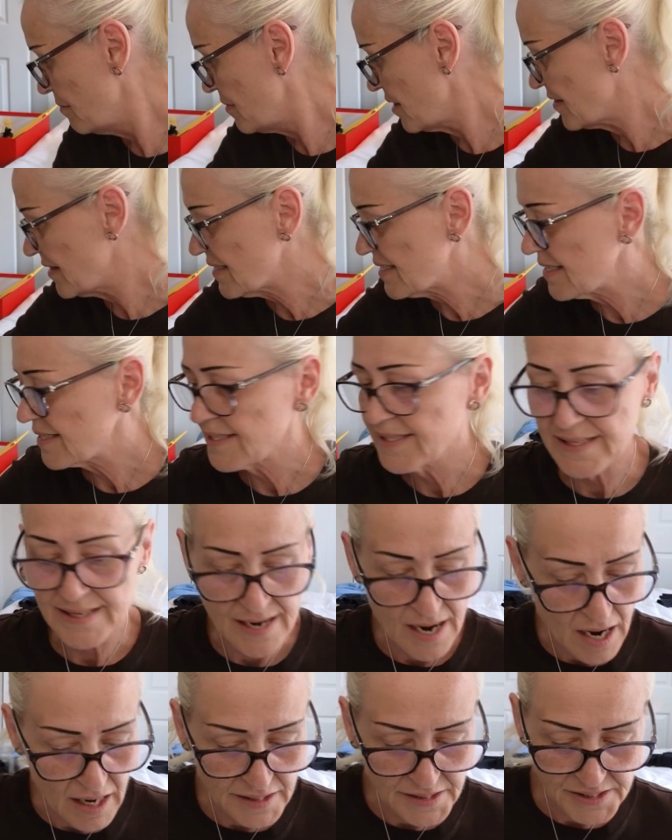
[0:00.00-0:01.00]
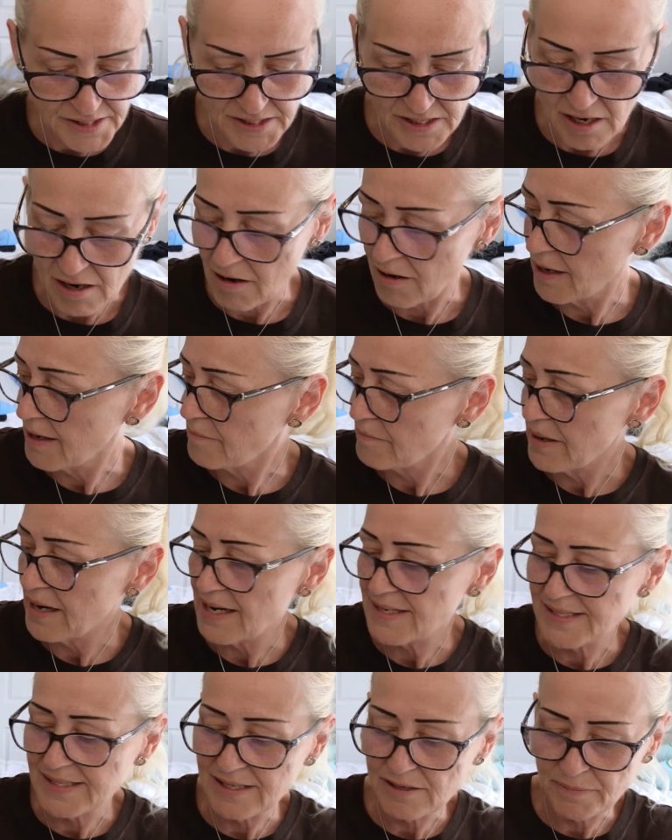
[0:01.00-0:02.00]
This is not sterling, but I
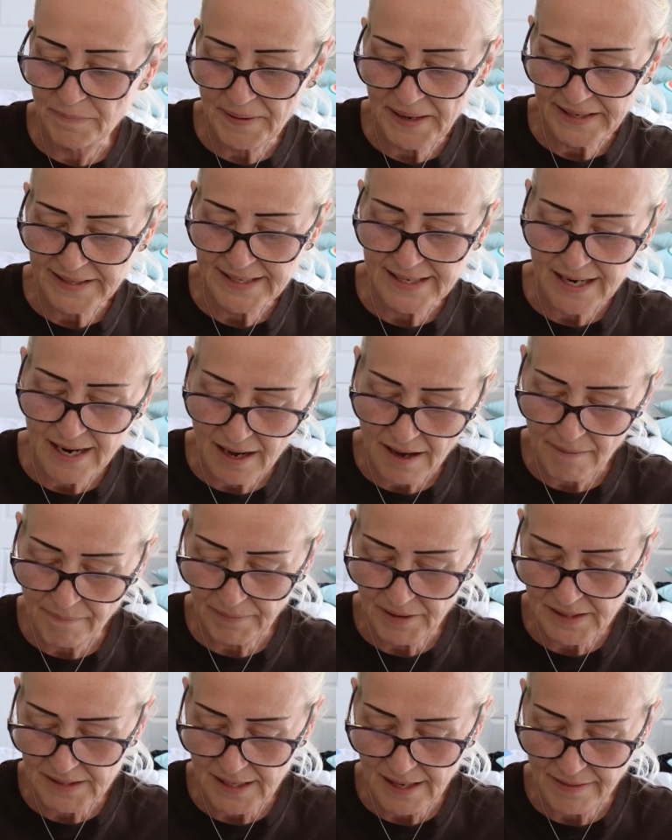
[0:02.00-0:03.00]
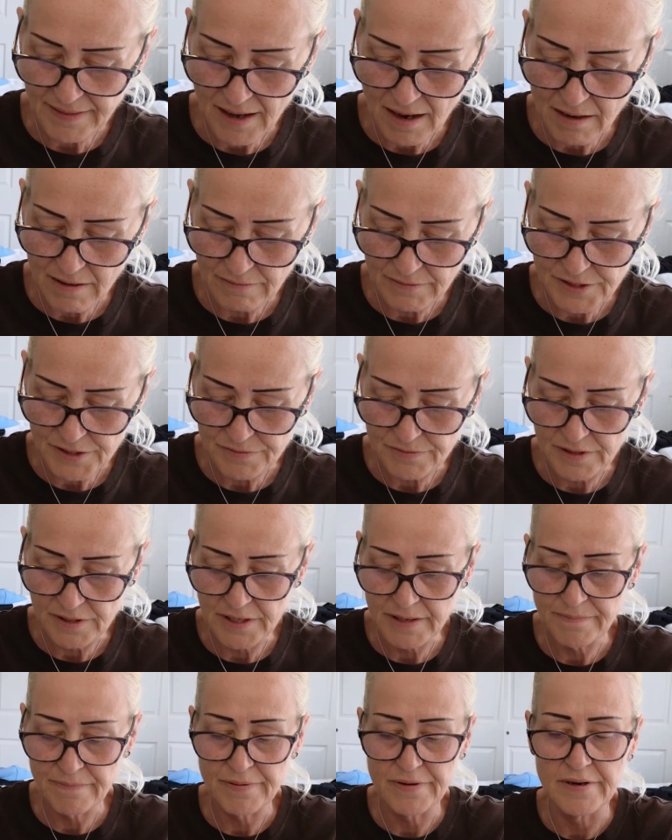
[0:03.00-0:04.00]
still picked it up because I thought it was
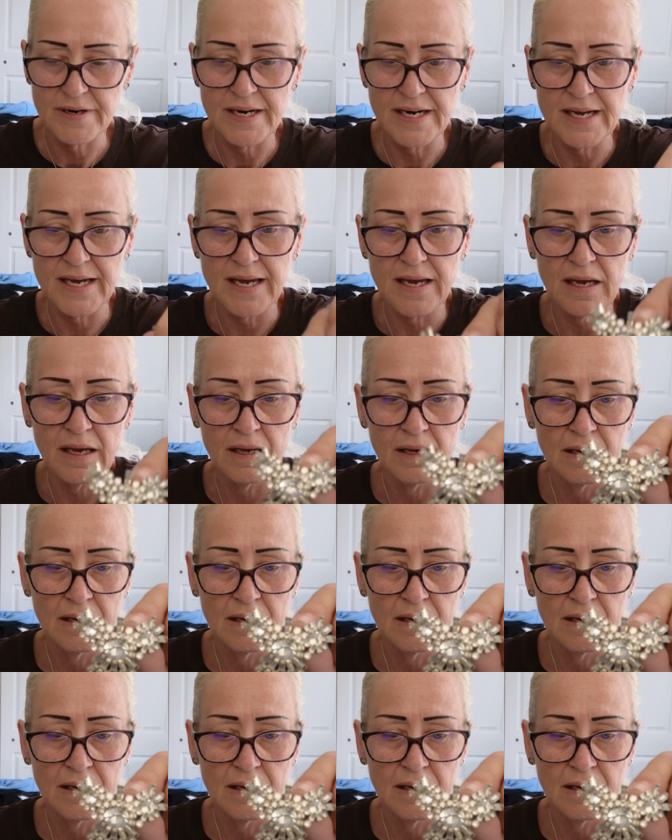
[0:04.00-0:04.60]
really pretty.